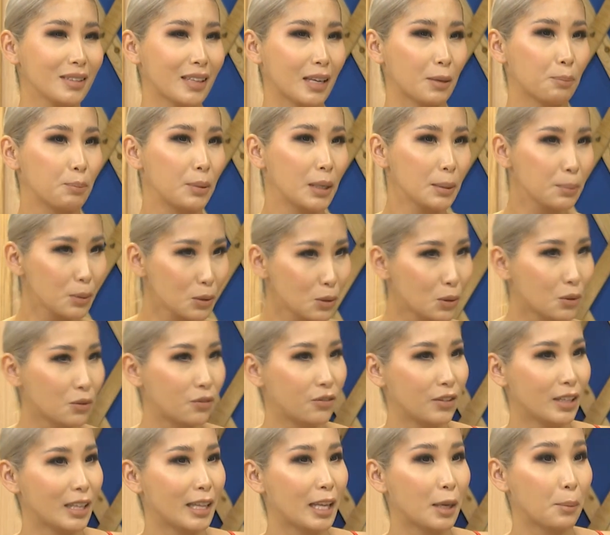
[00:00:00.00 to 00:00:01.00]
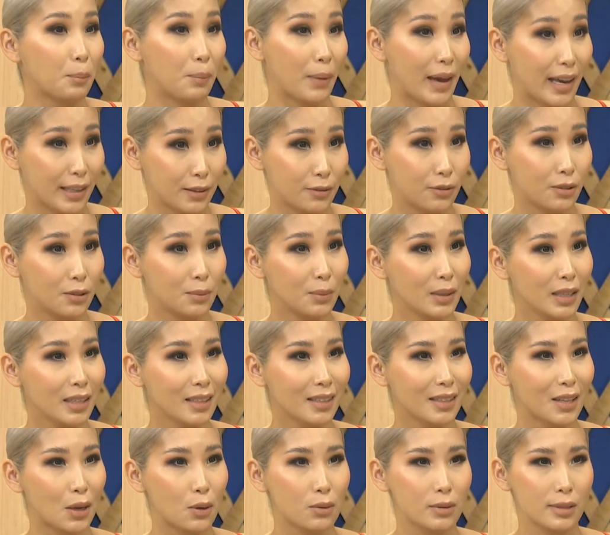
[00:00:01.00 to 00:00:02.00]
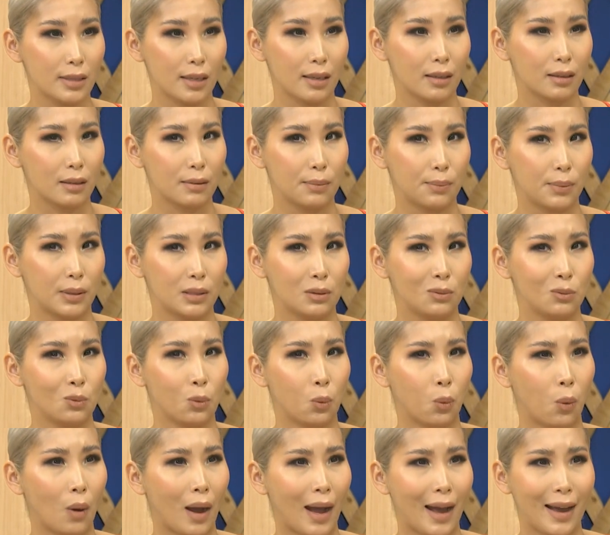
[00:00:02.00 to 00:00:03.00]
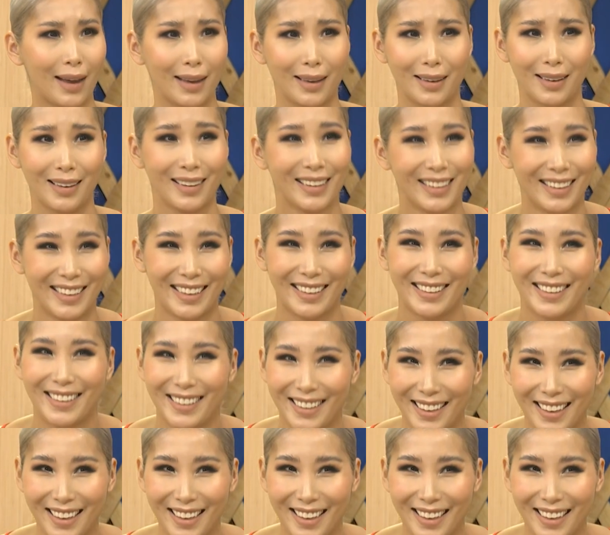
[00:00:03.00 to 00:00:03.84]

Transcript: people were feeling bad for me, and I was like, but why? Like.